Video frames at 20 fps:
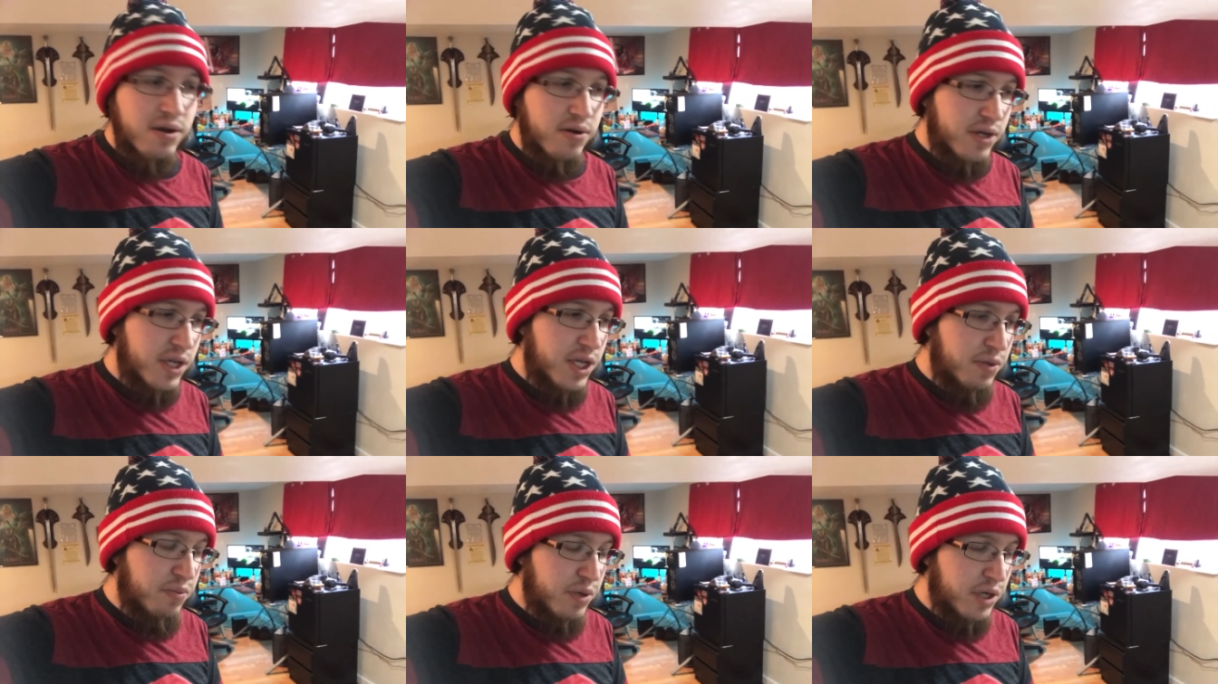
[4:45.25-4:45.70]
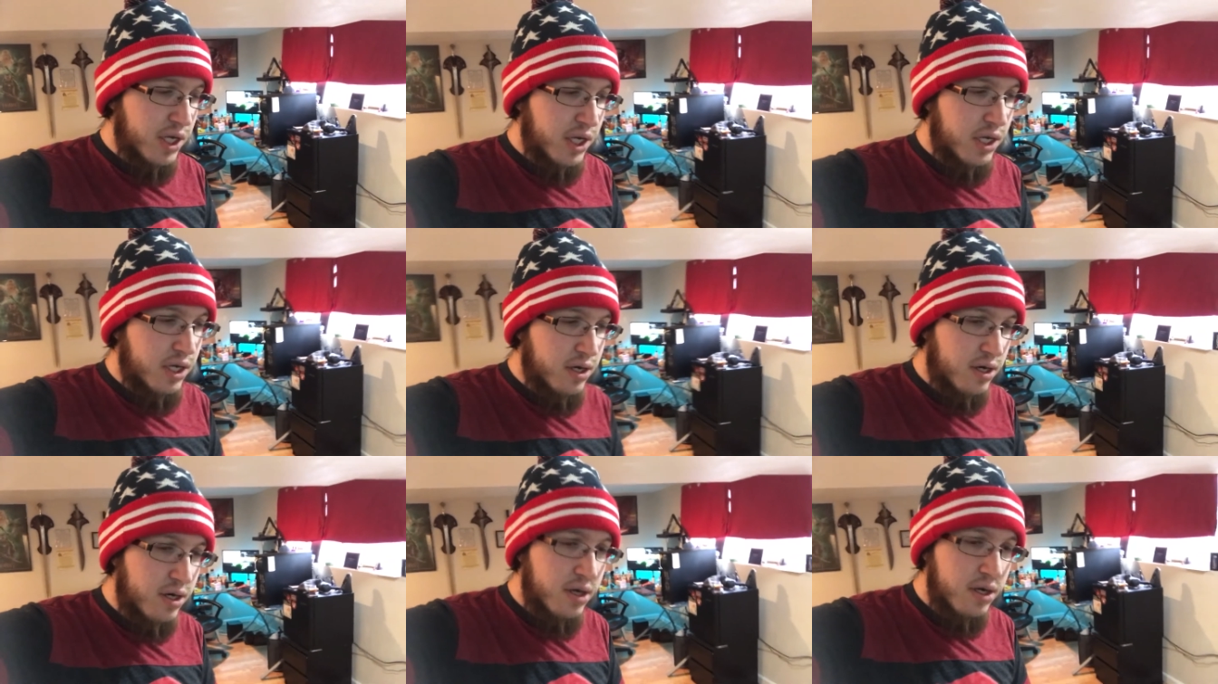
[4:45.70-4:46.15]
I'll keep it
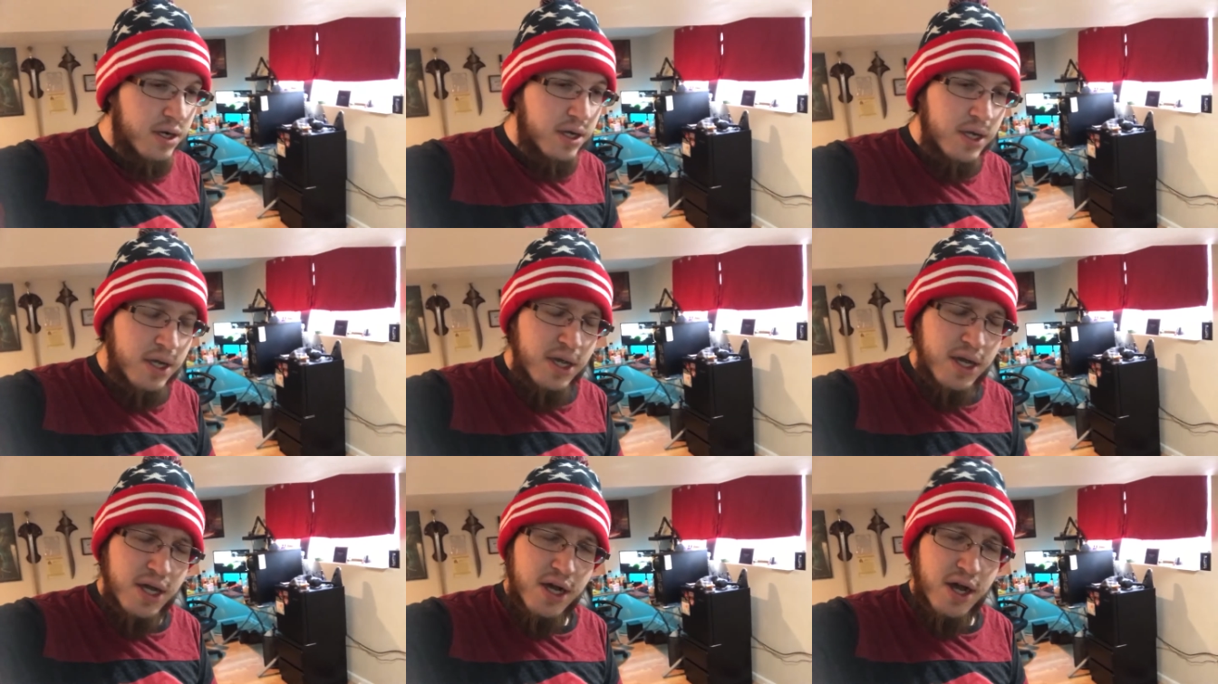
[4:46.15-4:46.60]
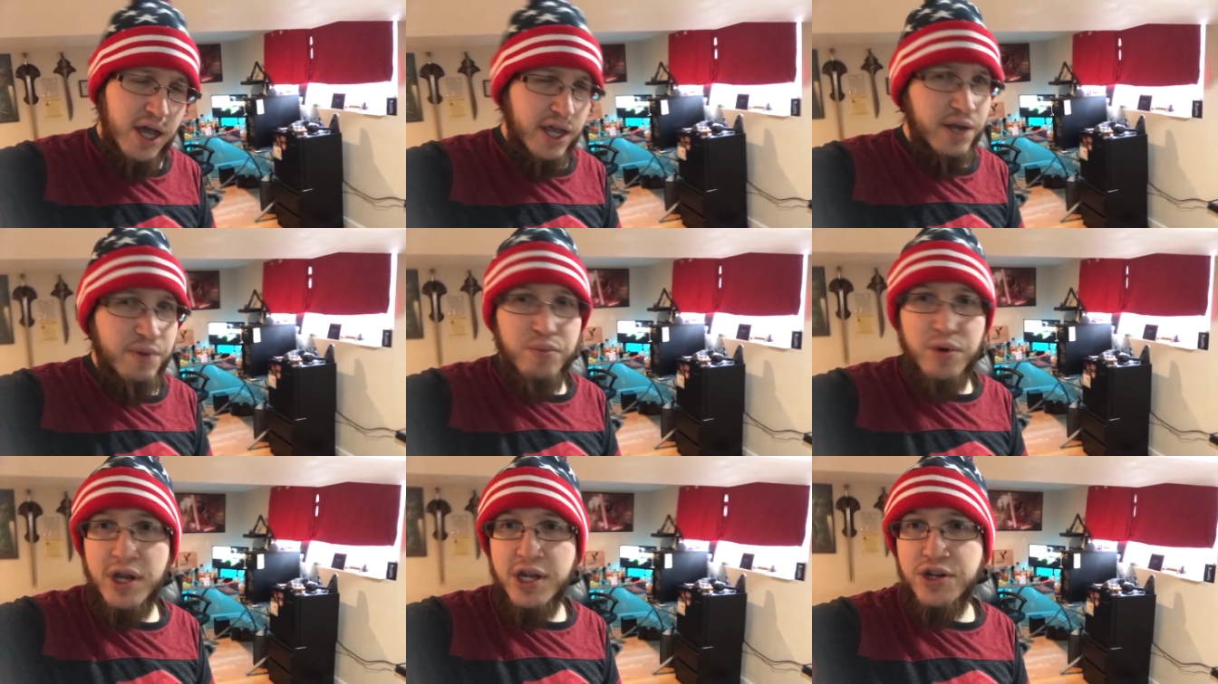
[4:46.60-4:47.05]
here. I
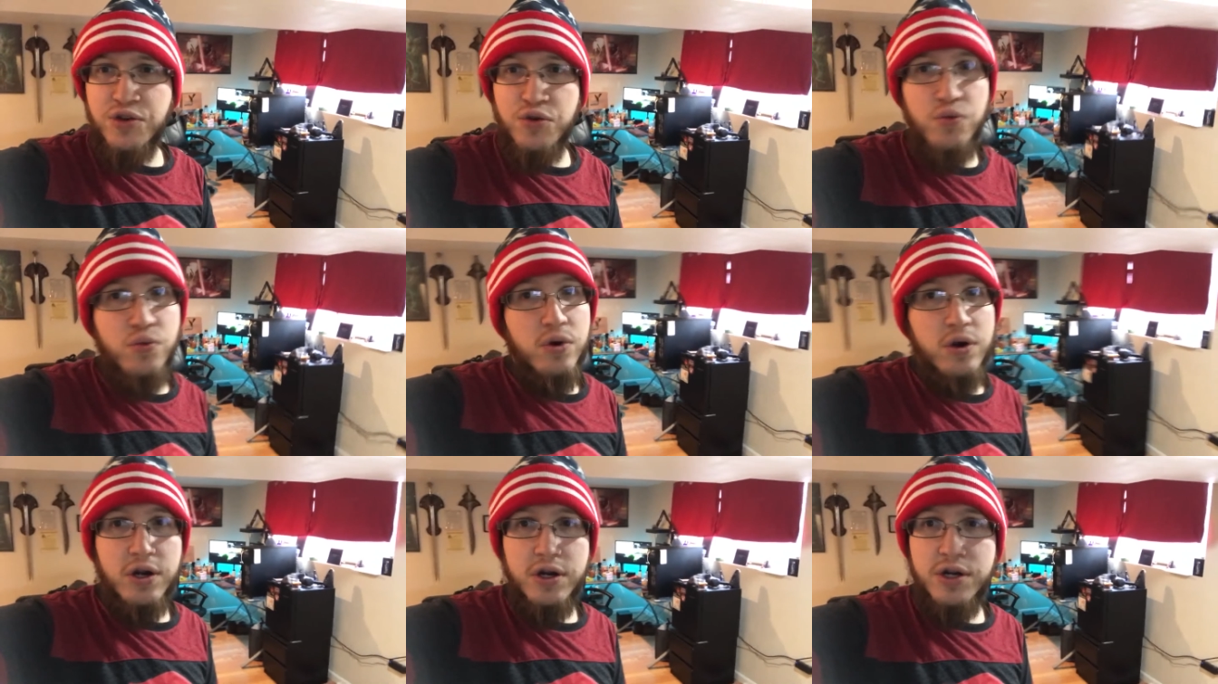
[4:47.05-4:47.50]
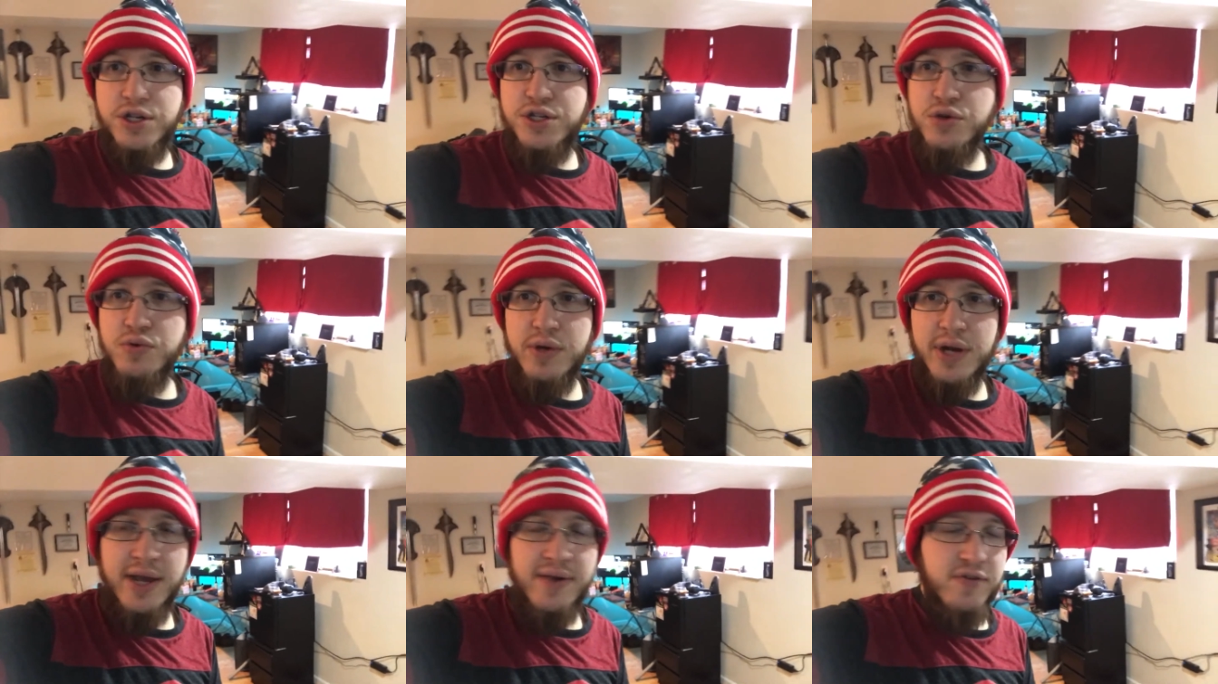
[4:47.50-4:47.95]
can bring it to work, do
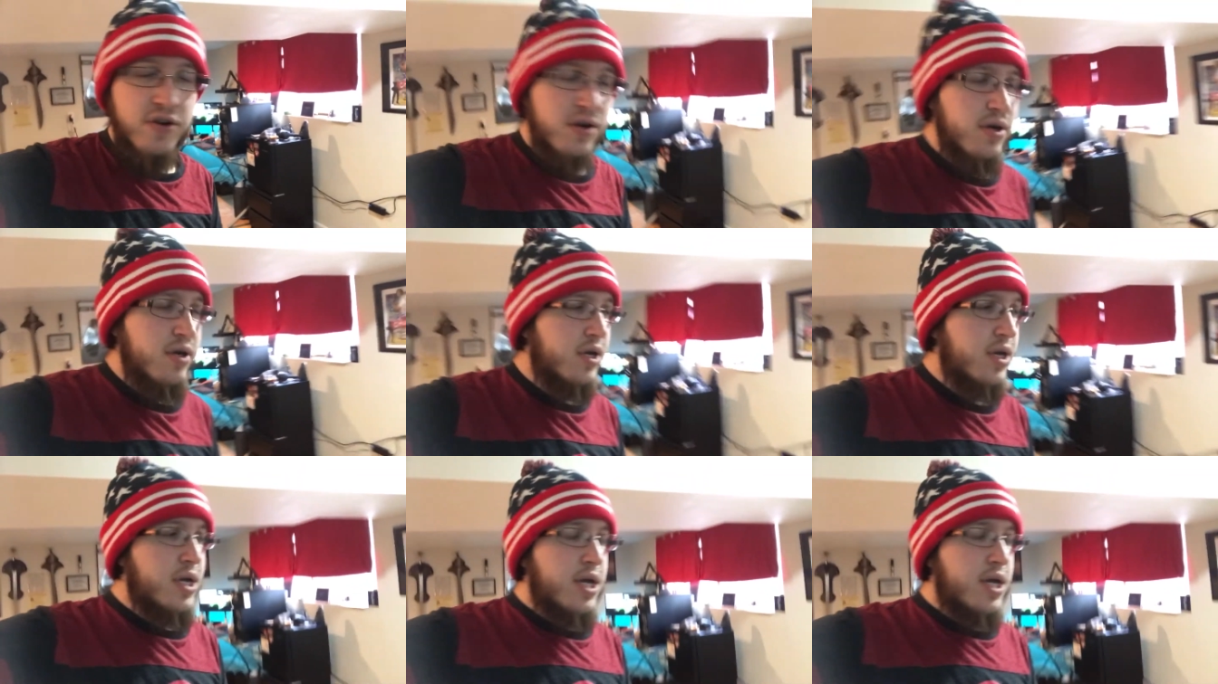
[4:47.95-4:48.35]
whatever.